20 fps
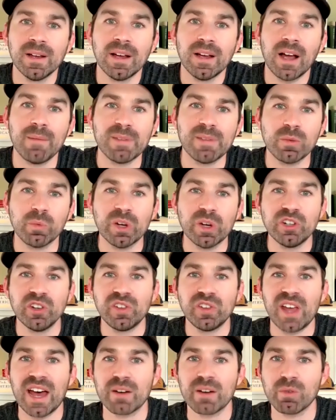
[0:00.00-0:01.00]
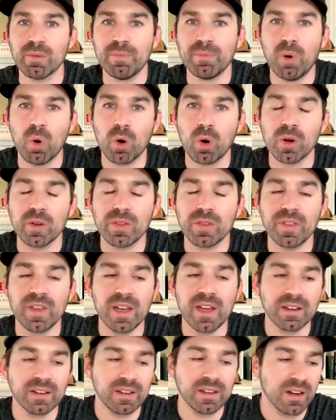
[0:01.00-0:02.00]
I mean, we just had a report
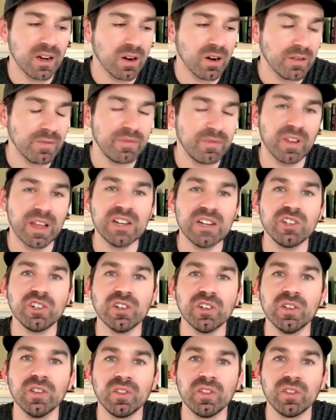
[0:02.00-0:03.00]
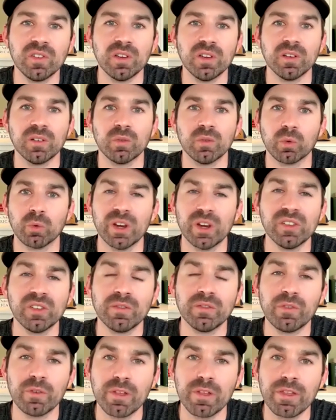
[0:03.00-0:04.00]
that, you know, inflation's risen
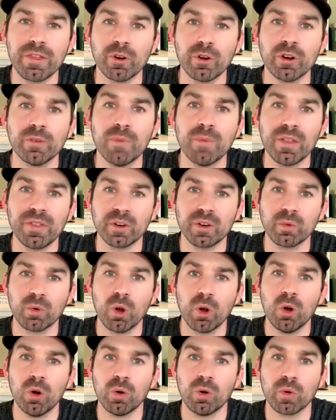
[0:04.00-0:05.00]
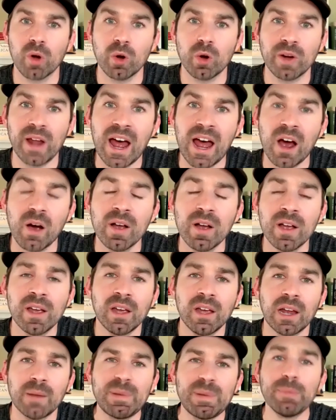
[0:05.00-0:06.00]
for the third month in a row, row now.
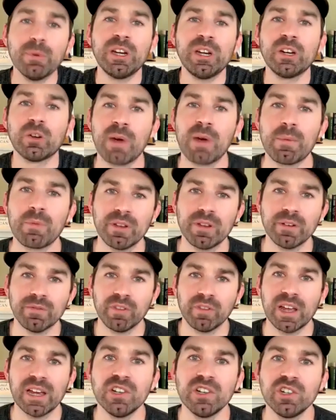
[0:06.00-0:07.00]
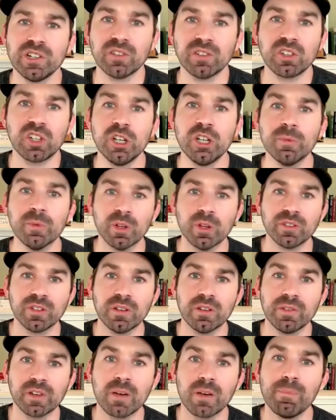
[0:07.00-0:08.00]
And people need to remember that inflation, it's
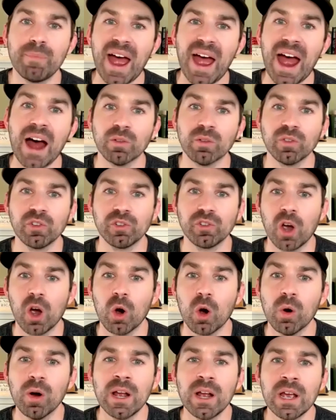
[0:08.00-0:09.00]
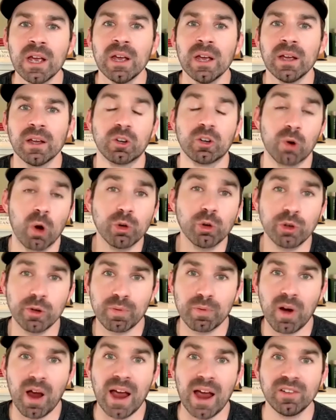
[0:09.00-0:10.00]
cumulative, it compounds. So grocery
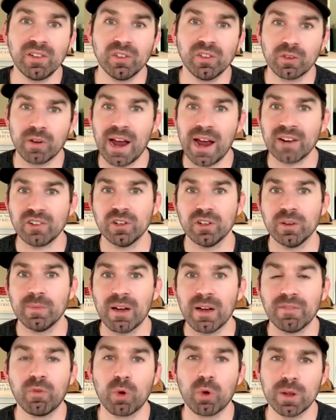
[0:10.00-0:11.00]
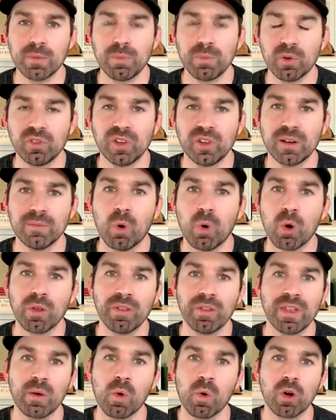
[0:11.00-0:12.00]
prices are actually about 40% more than
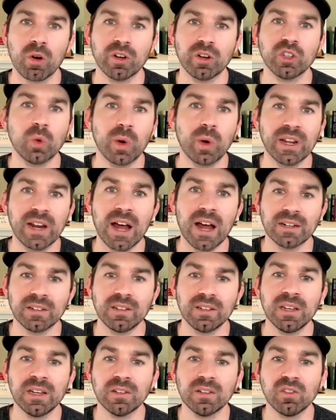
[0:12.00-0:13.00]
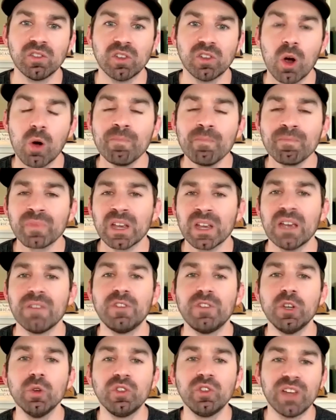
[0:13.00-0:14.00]
they were in 2019. So if
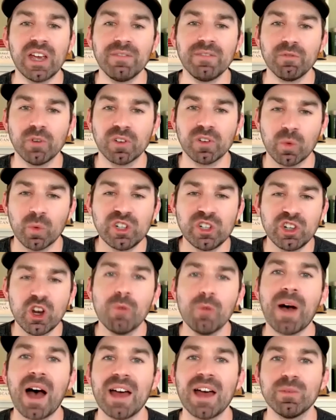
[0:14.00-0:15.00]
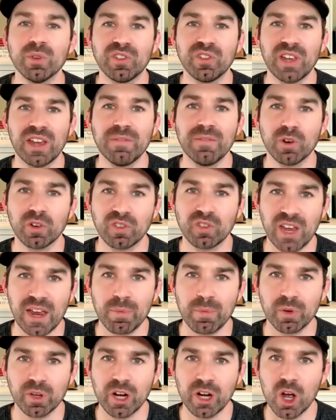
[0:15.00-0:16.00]
you say, for when Joe Biden would say, for
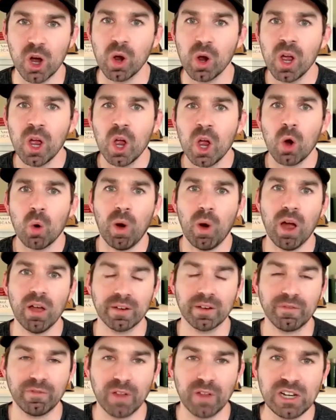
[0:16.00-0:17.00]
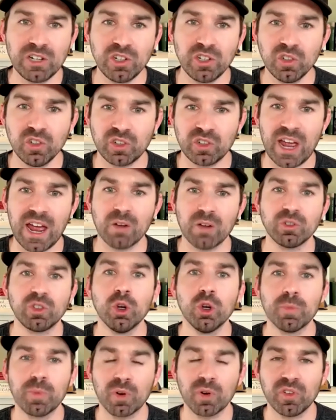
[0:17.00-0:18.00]
example, you know, well, inflation's down
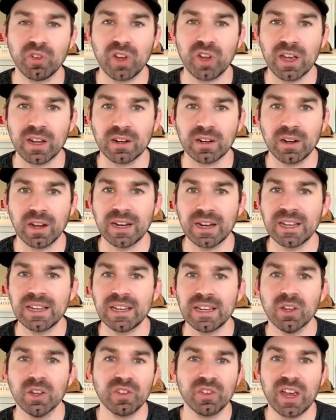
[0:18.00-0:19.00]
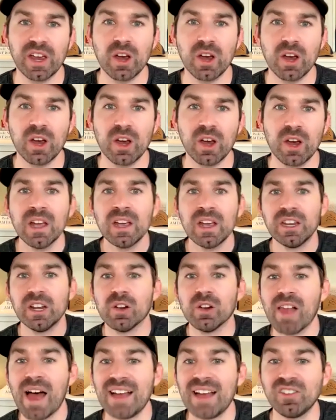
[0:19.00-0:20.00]
2%. And he, will say, okay, you know,
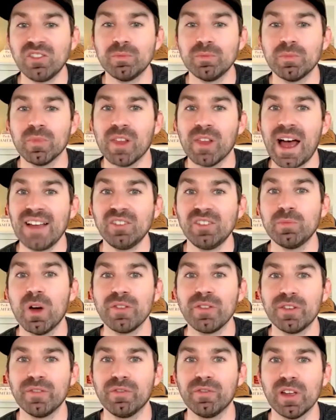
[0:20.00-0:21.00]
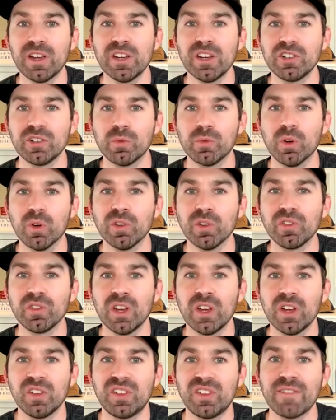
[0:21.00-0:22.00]
last last month inflation was
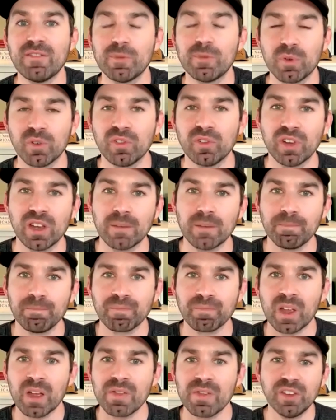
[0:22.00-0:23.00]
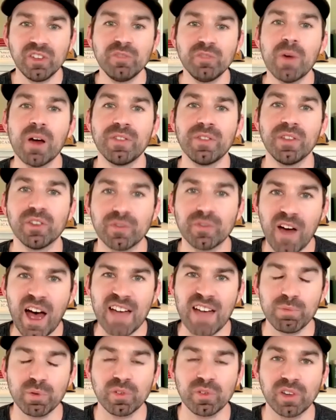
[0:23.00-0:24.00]
7%. This month is
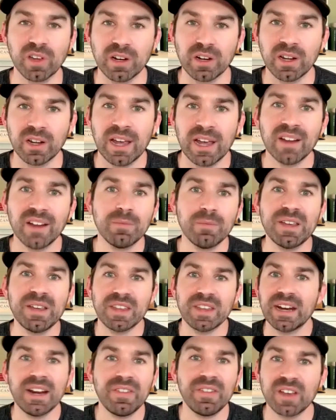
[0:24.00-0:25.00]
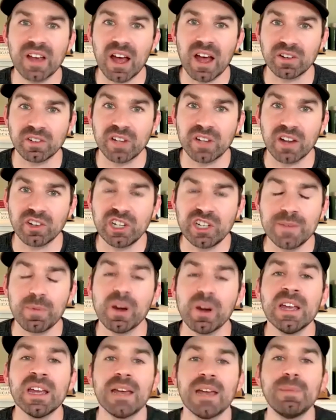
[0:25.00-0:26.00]
5%. It doesn't mean that anything got, got cheaper.
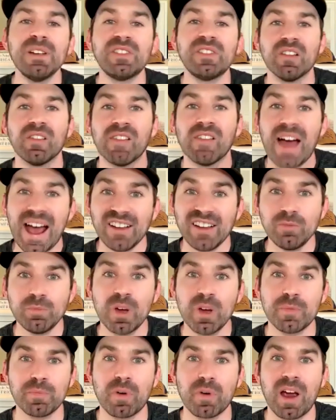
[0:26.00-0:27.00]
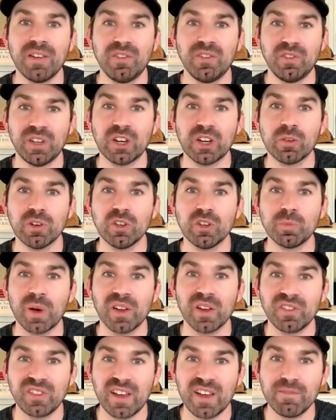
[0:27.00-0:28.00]
It means that last month prices increased by
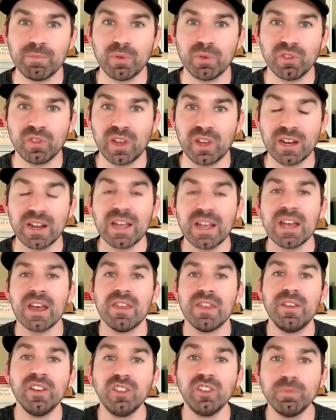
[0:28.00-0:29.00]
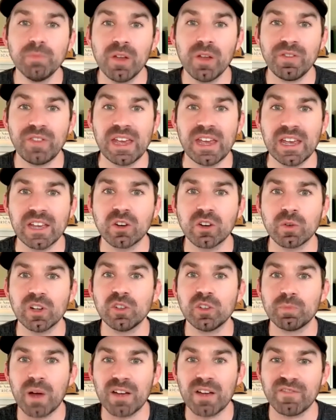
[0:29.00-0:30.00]
7%. This month they
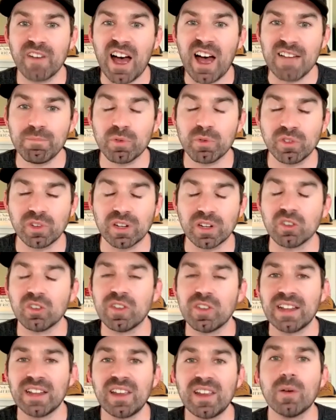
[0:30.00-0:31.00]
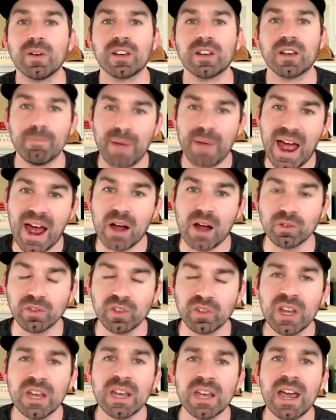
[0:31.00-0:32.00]
increased by 5%. So that's how it
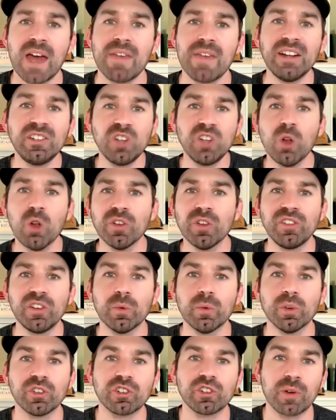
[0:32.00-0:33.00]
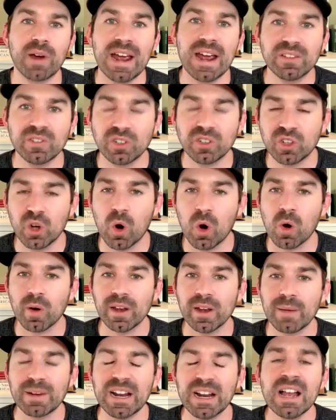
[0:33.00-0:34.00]
compounds. And they told us it was
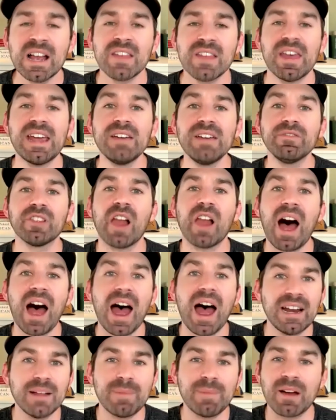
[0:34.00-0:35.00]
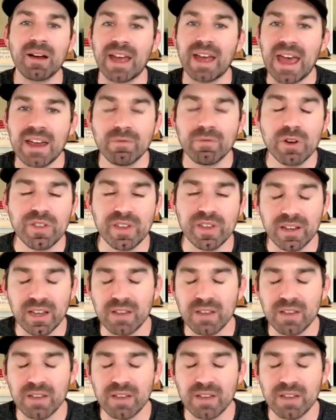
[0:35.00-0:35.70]
transitory. I mean, they have lied about everything.